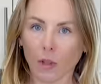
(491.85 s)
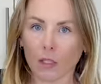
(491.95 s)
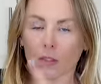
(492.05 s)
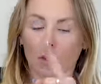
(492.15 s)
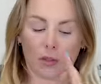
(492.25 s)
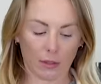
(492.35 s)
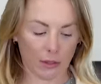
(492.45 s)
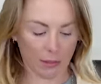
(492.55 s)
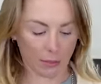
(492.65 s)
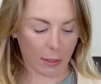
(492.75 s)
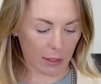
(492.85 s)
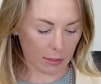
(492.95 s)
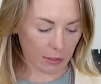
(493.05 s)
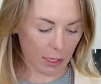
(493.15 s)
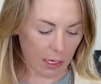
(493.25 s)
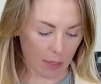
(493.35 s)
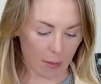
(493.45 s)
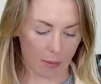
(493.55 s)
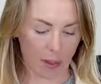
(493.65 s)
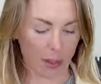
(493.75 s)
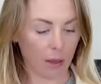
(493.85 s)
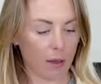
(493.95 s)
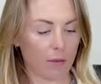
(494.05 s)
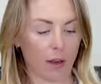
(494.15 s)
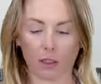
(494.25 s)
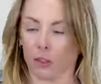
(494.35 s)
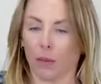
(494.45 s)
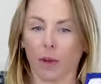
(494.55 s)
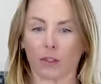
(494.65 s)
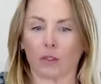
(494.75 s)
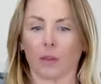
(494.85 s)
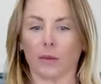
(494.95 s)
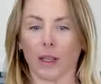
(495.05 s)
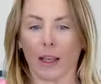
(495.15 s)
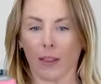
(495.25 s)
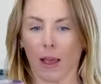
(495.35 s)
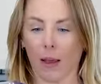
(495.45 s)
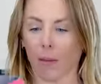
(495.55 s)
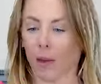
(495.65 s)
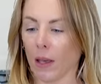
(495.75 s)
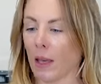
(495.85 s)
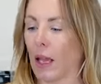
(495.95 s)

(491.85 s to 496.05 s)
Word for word: So there's different um, functional mushrooms in them.